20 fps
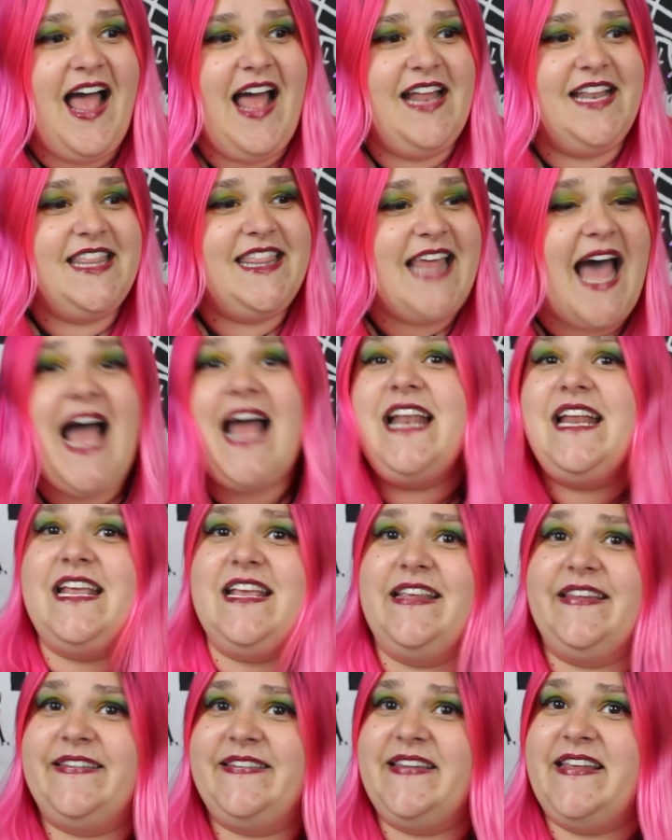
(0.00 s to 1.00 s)
And that
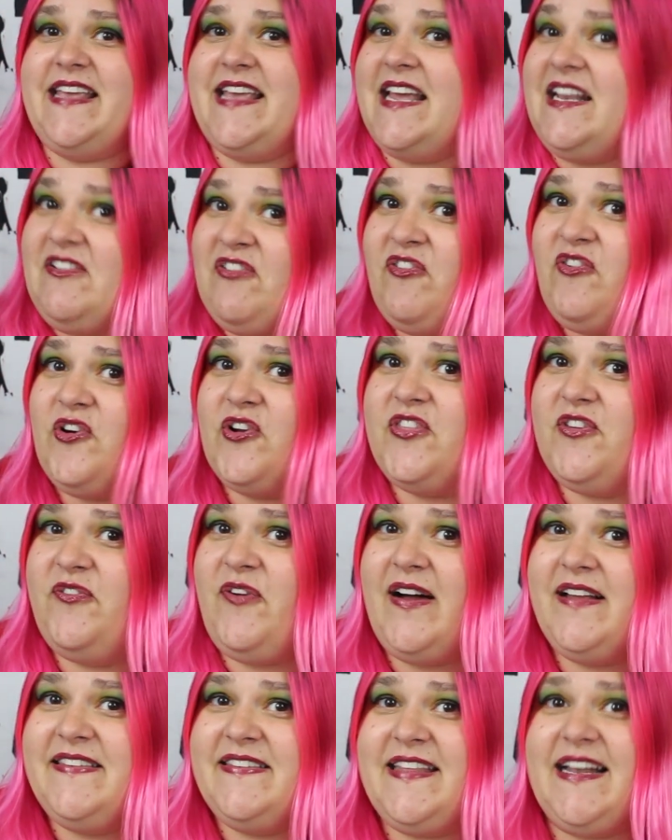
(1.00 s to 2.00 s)
is it for the
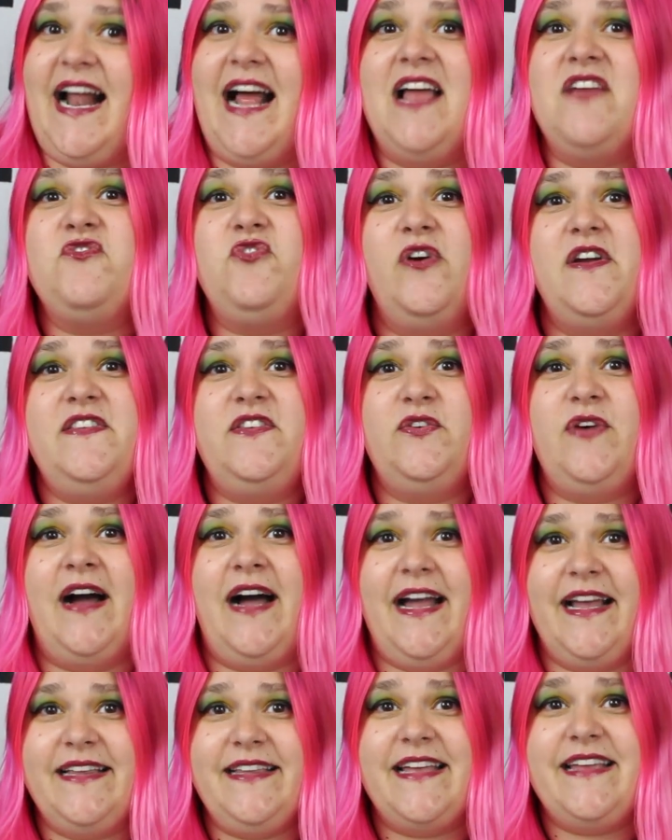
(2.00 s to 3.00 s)
ones that I'm going to
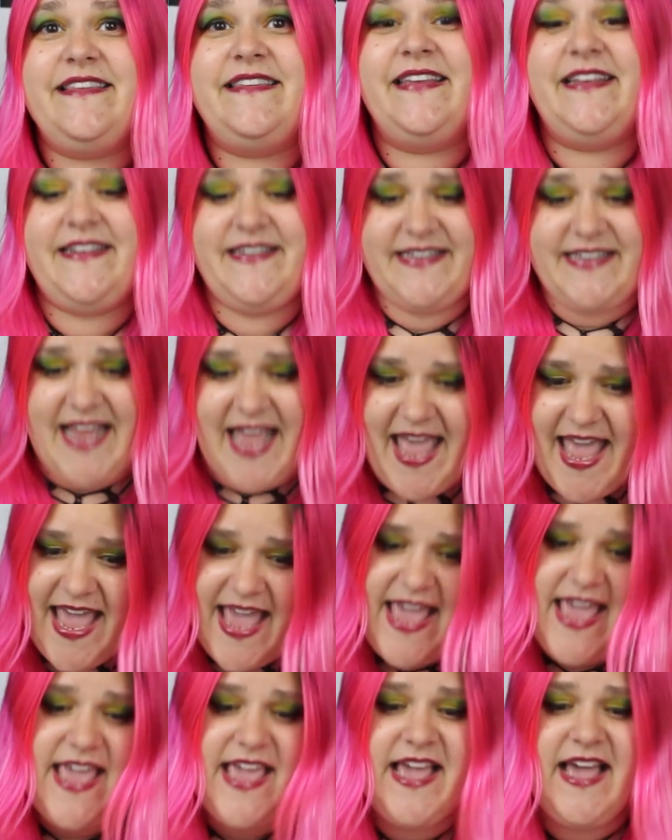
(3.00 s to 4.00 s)
highlight
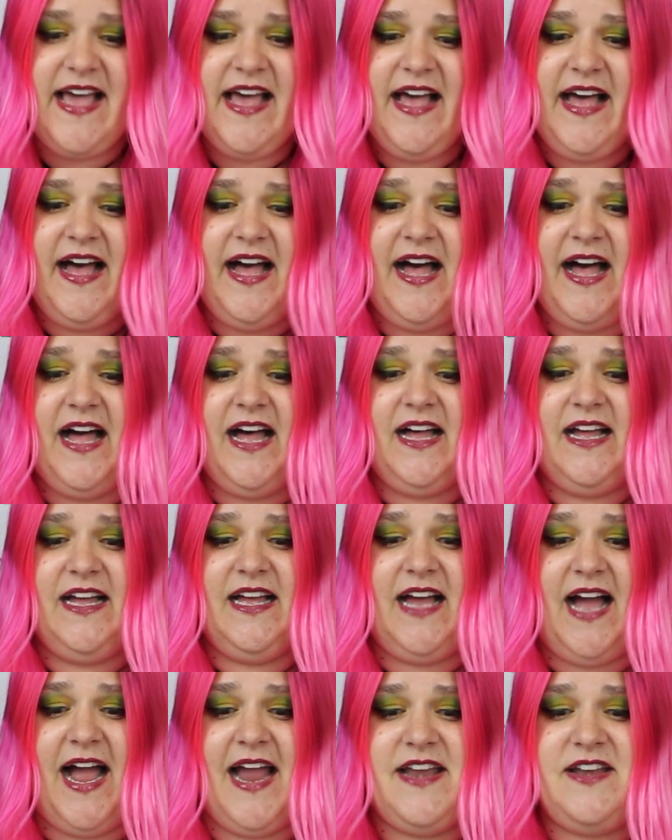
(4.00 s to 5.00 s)
today.
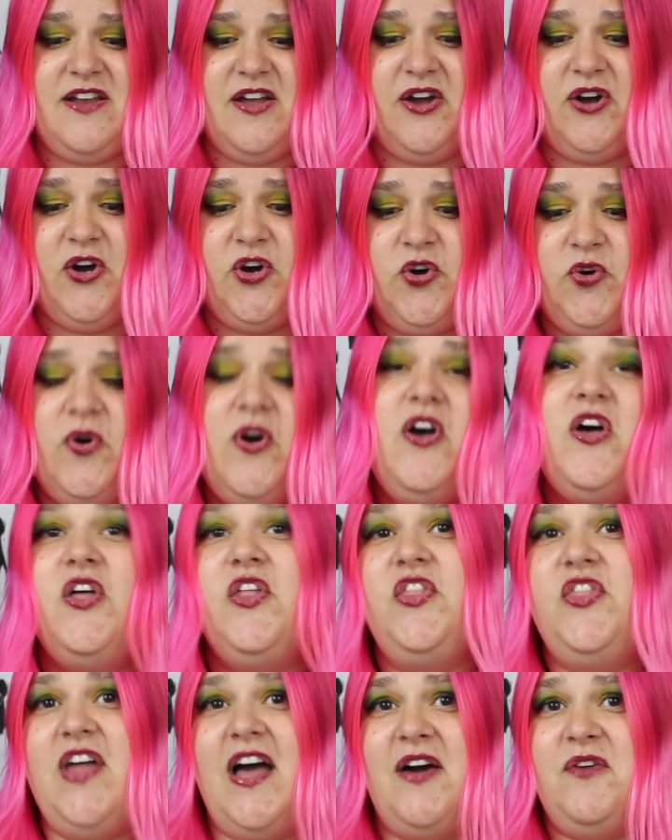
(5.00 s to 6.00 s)
Uh, I know
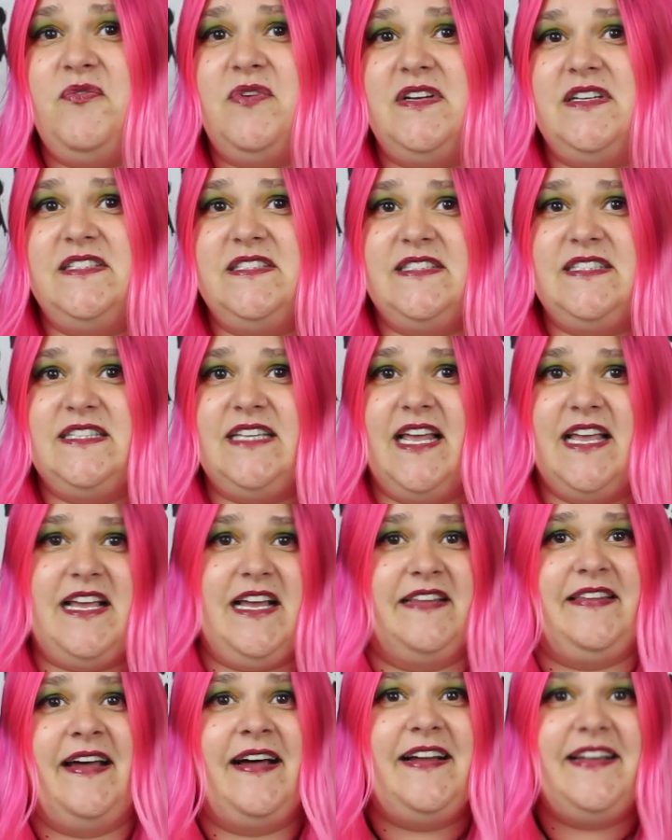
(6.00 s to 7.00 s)
that was
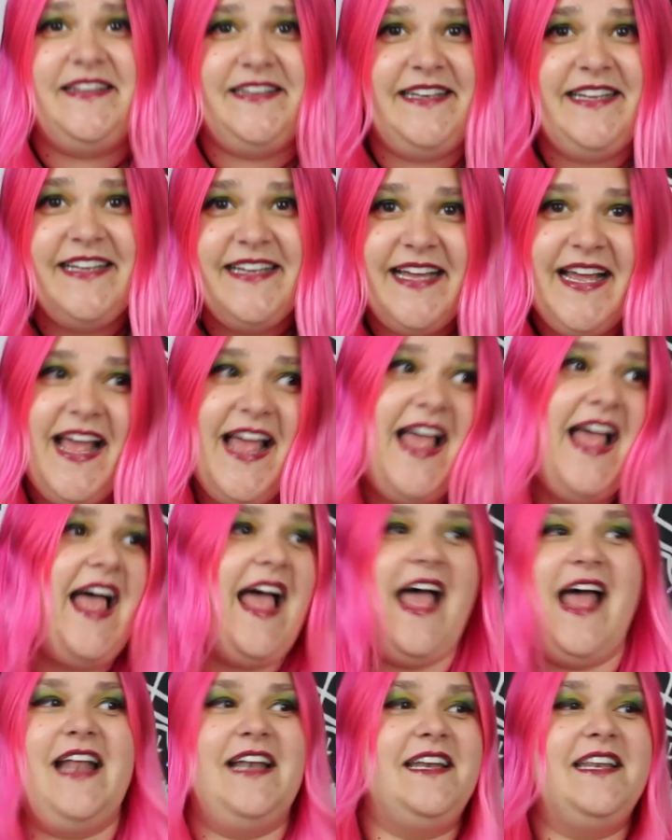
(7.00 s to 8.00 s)
like a ton,
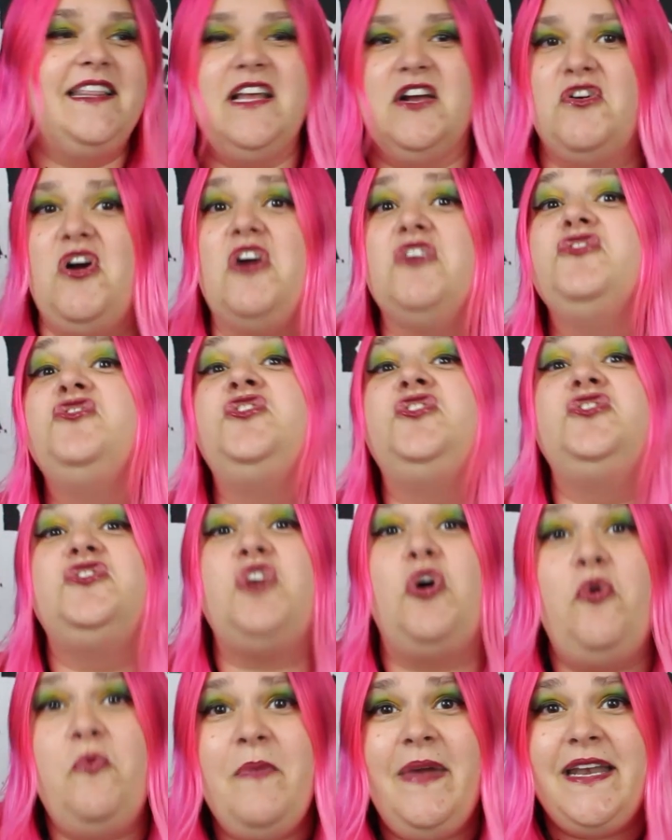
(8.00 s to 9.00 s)
and there are
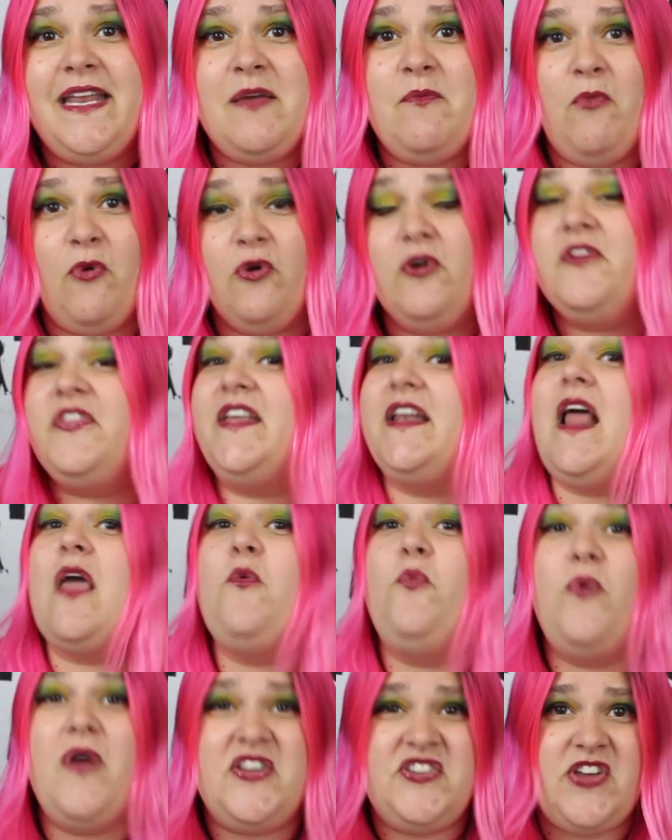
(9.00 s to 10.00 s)
so many more that I
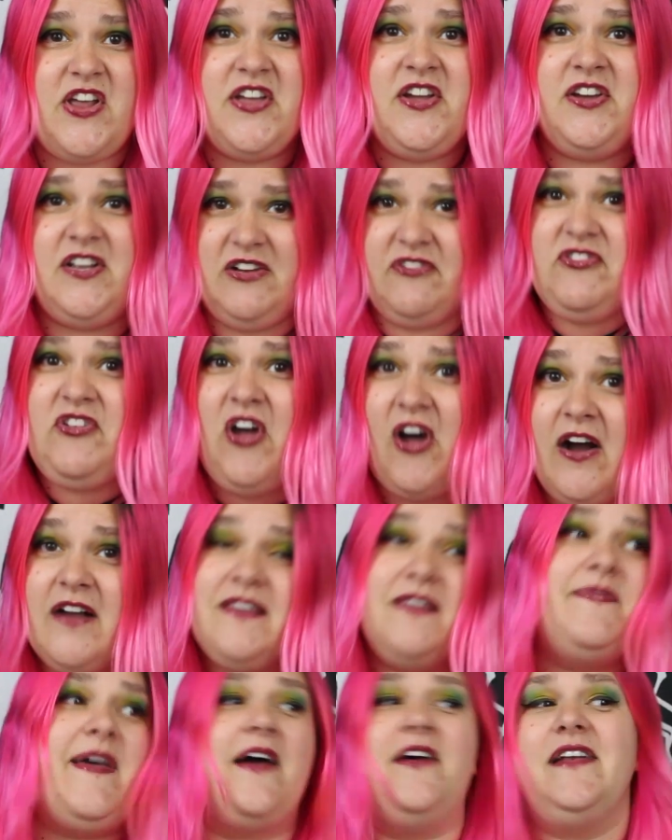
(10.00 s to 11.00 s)
wish I could have
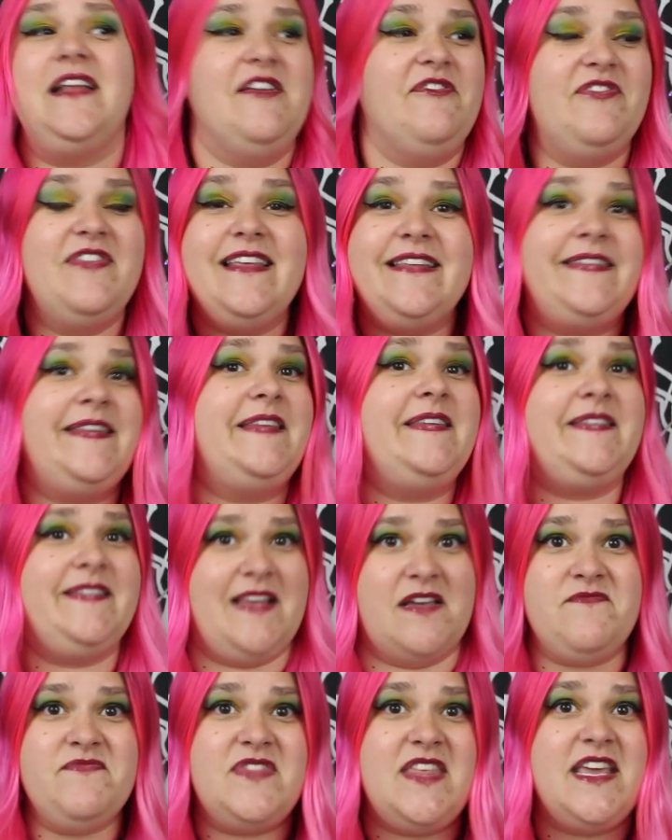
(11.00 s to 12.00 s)
talked about. If this is
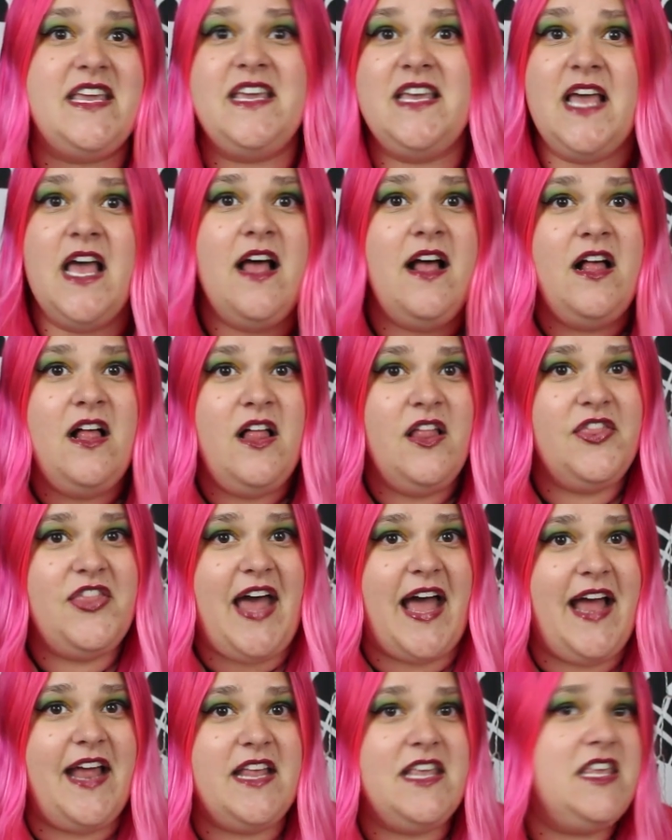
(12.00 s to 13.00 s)
something
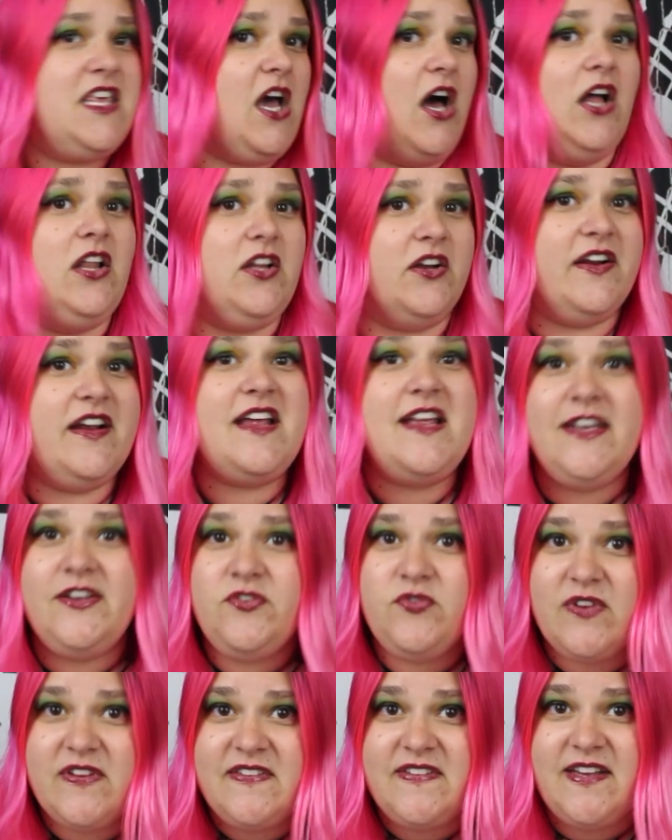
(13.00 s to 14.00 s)
that y'all are
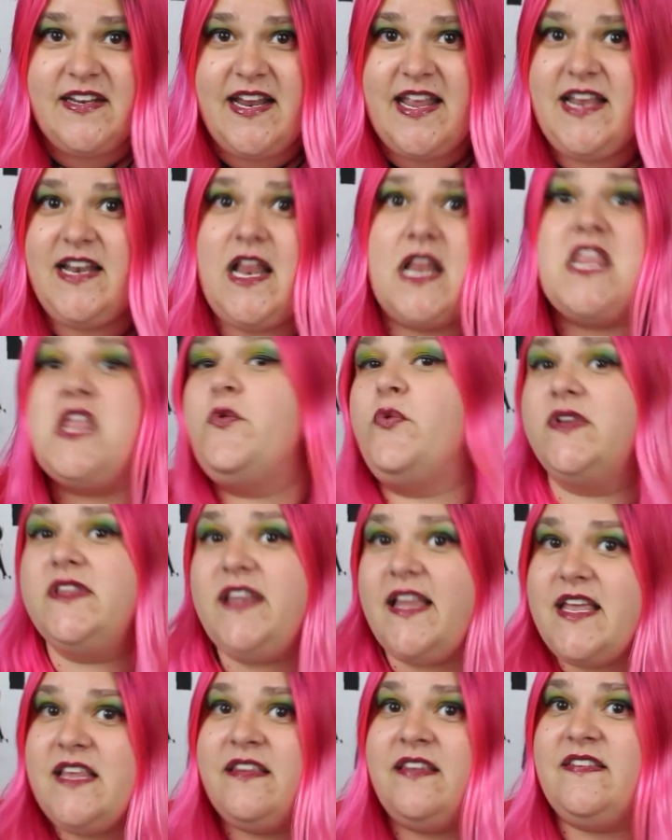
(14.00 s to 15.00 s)
interested in and you
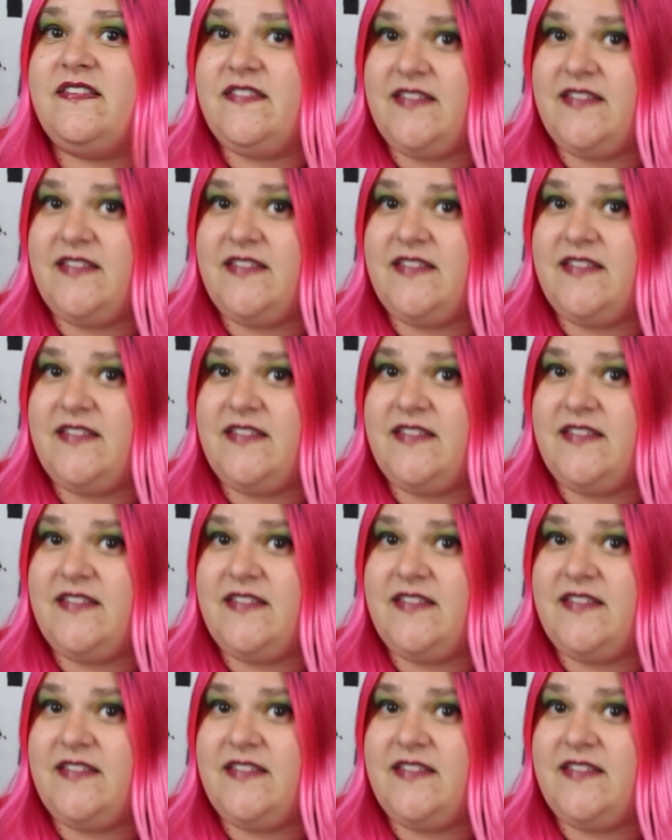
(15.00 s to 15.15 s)
would like to